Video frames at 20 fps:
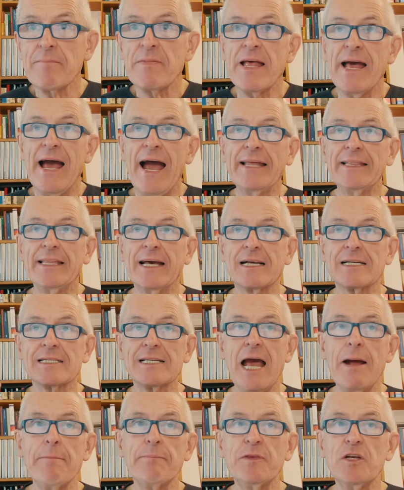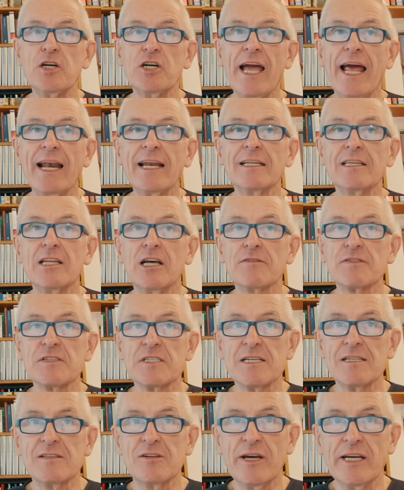and accept the reality of the
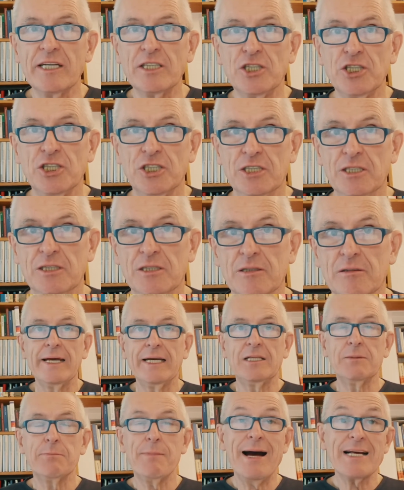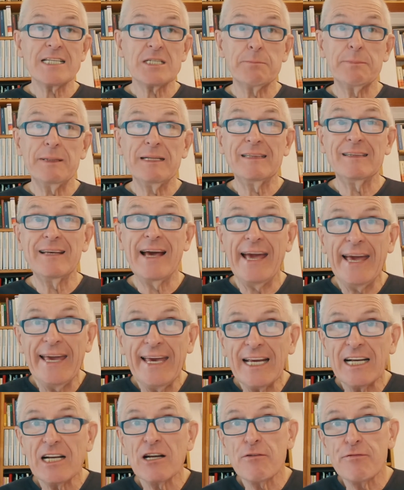situation. It must be
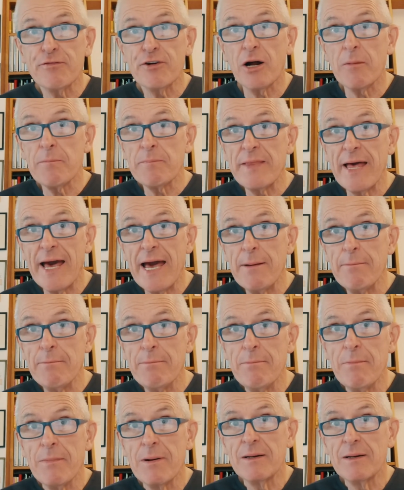taken from them.